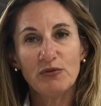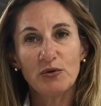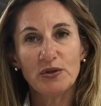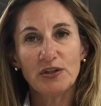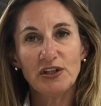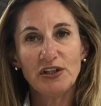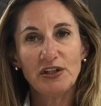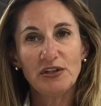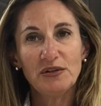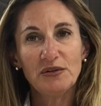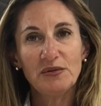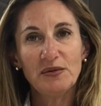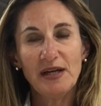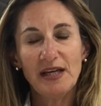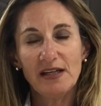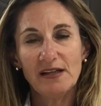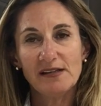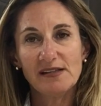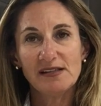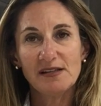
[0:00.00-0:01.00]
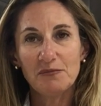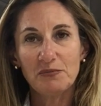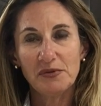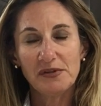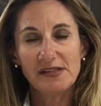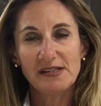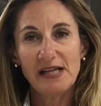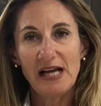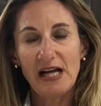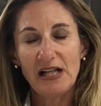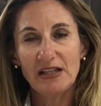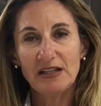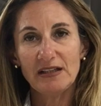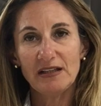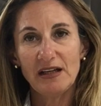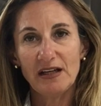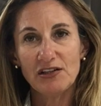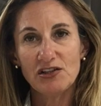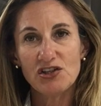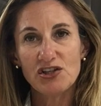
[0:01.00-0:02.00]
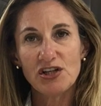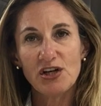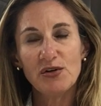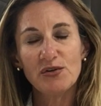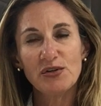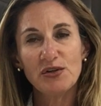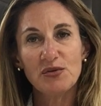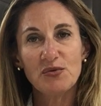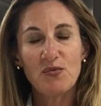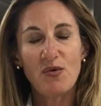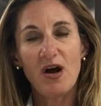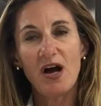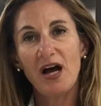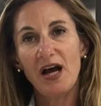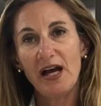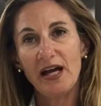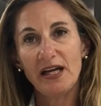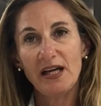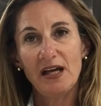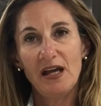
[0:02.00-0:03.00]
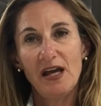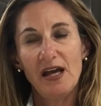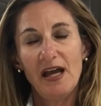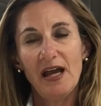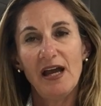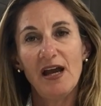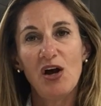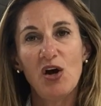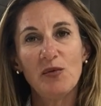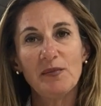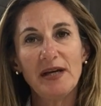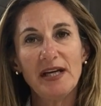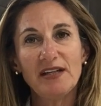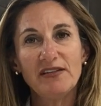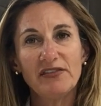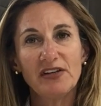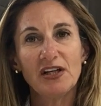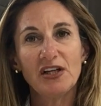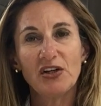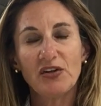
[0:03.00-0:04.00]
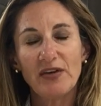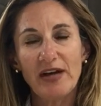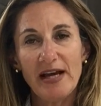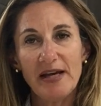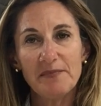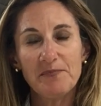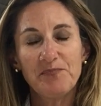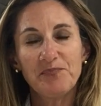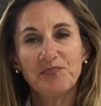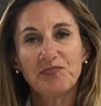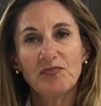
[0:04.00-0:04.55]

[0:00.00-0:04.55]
for you and a simple salad and show you why a homemade vinaigrette